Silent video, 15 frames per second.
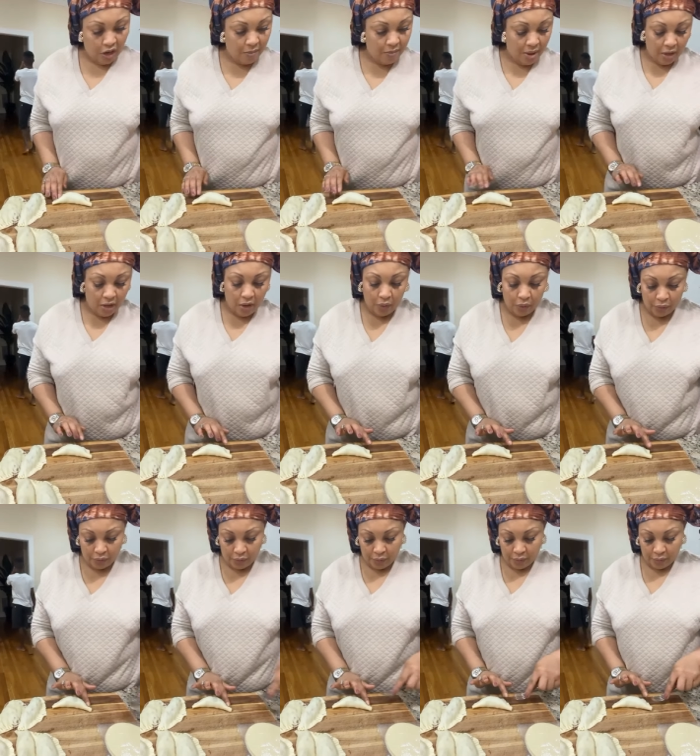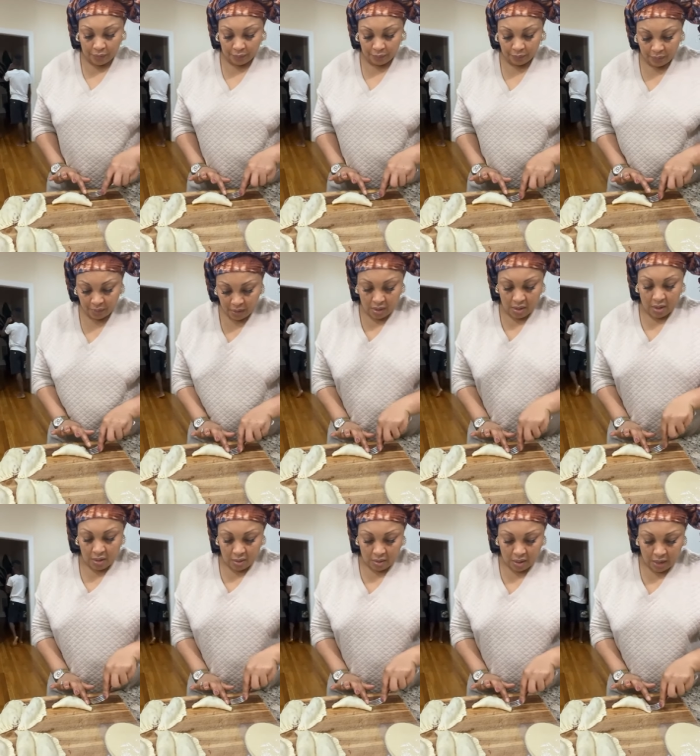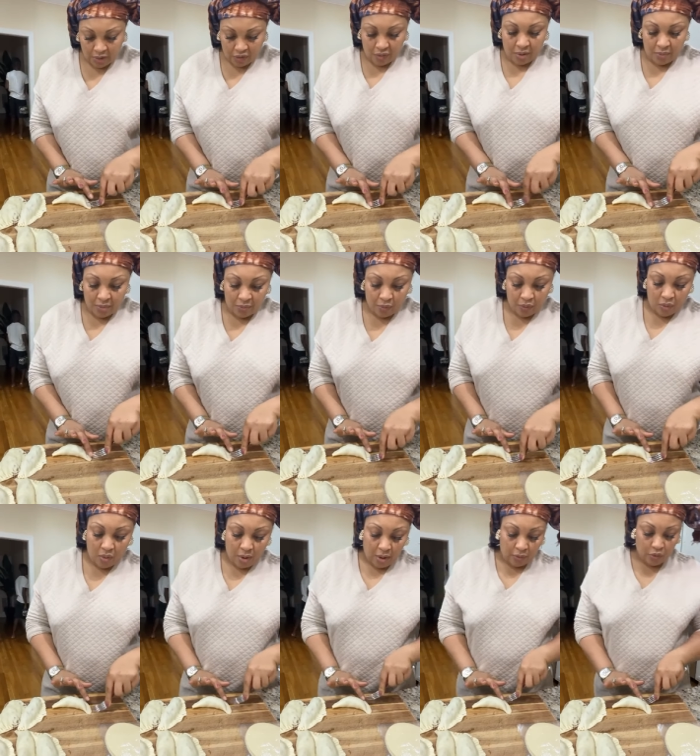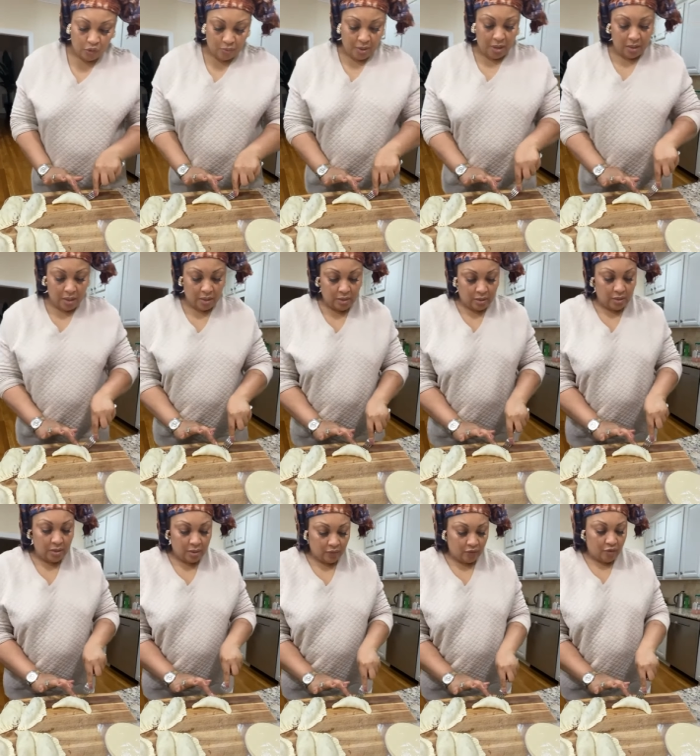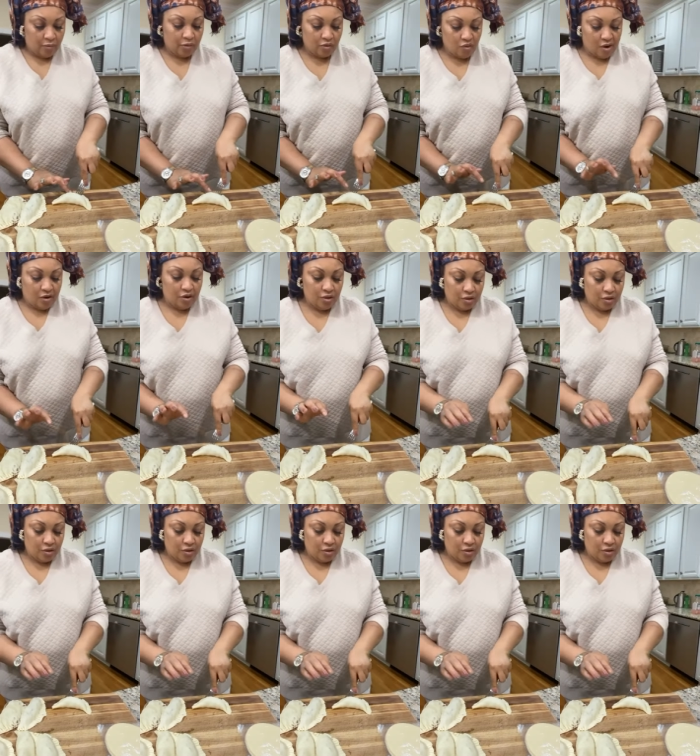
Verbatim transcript: Or oh, you can make yours. Nigerian people know how to make this from